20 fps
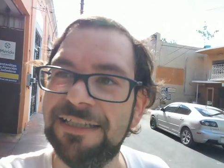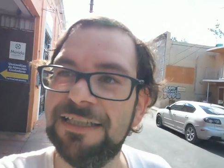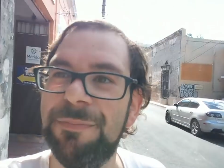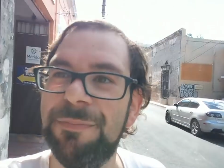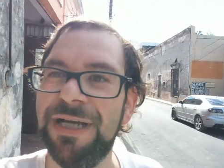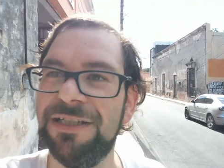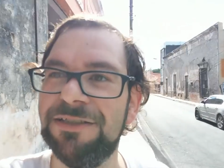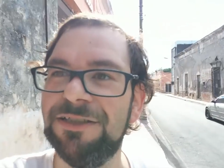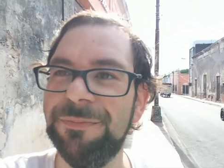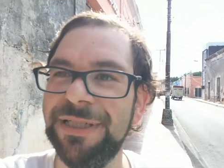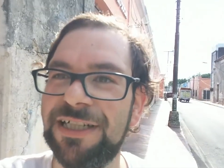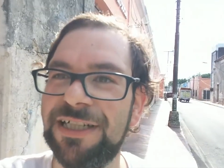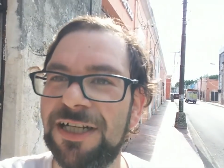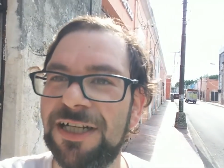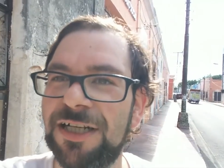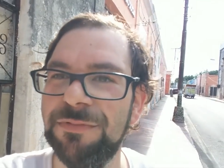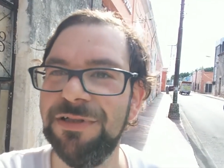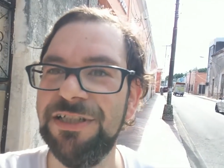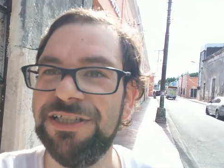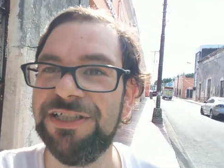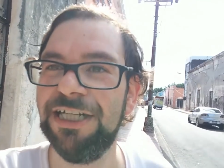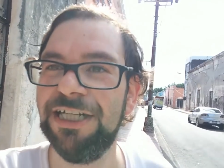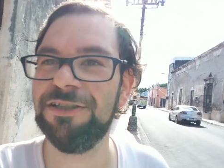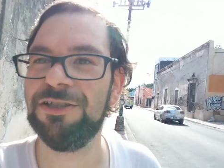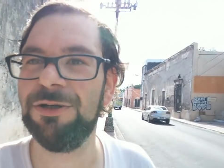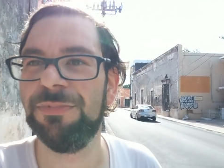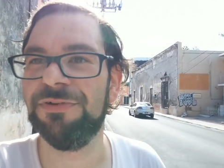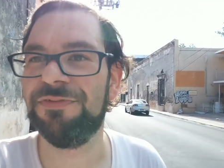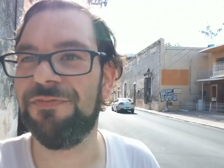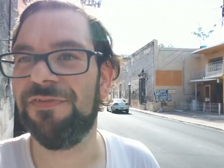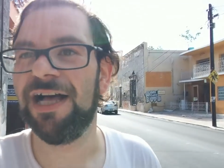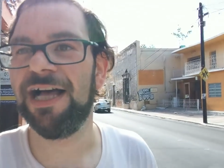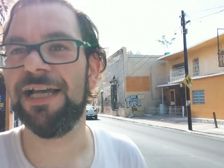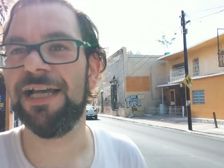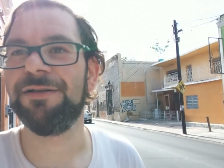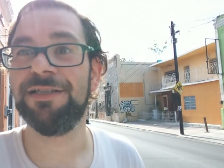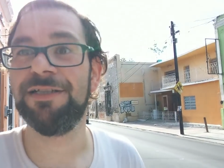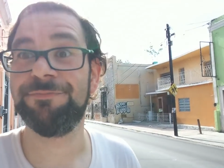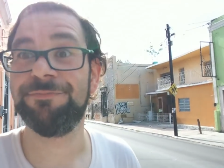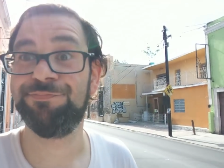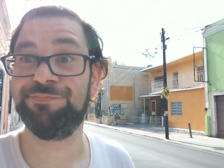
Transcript: that's about to become gendermified.